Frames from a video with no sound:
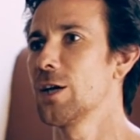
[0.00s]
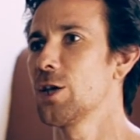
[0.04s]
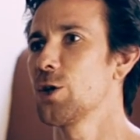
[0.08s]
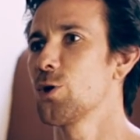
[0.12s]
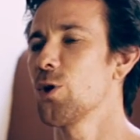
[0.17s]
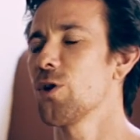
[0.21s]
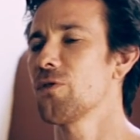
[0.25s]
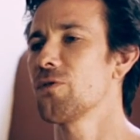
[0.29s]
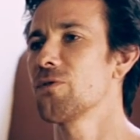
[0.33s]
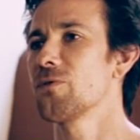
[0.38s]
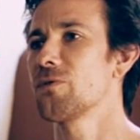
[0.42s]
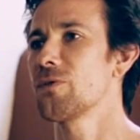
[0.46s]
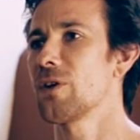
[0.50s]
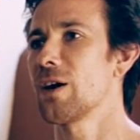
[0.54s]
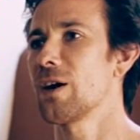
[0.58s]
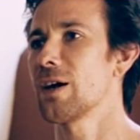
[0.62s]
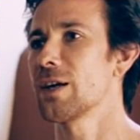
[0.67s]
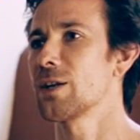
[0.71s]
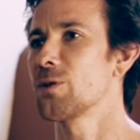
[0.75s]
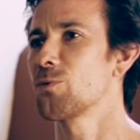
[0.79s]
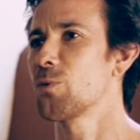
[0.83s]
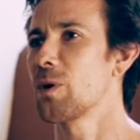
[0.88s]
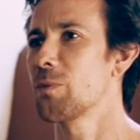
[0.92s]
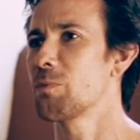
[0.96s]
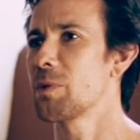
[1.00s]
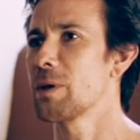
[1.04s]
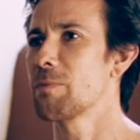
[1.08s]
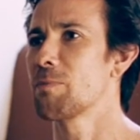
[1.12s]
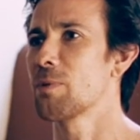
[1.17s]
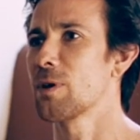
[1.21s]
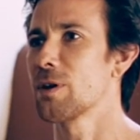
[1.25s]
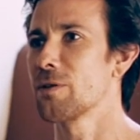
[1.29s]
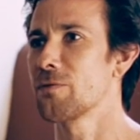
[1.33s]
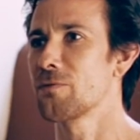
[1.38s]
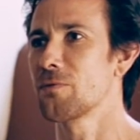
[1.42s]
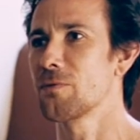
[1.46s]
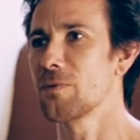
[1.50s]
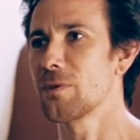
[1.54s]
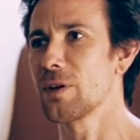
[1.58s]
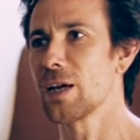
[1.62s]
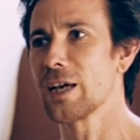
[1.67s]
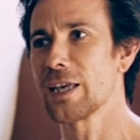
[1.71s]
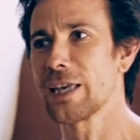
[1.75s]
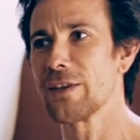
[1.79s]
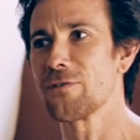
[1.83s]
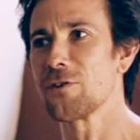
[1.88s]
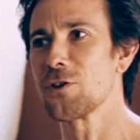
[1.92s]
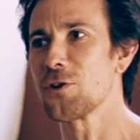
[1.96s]
You often find when people
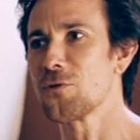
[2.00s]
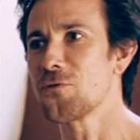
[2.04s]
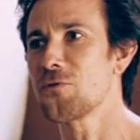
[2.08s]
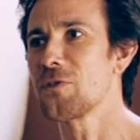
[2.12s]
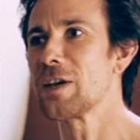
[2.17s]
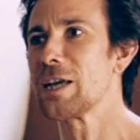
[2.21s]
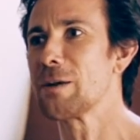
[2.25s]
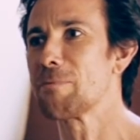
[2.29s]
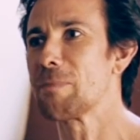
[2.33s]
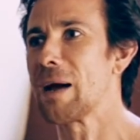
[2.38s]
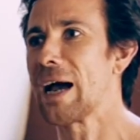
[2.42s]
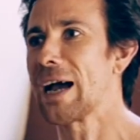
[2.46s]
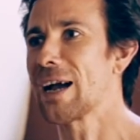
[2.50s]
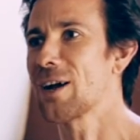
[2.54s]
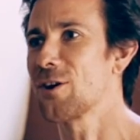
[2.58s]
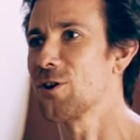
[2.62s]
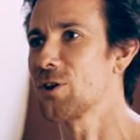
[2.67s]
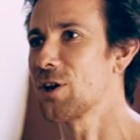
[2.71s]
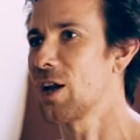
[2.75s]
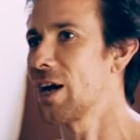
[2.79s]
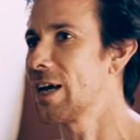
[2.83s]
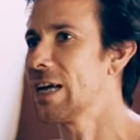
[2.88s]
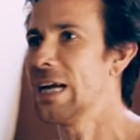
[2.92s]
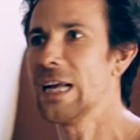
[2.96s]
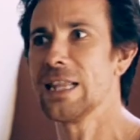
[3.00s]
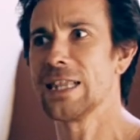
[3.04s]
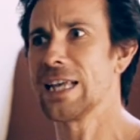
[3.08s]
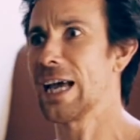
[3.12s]
are giving you feedback on, like,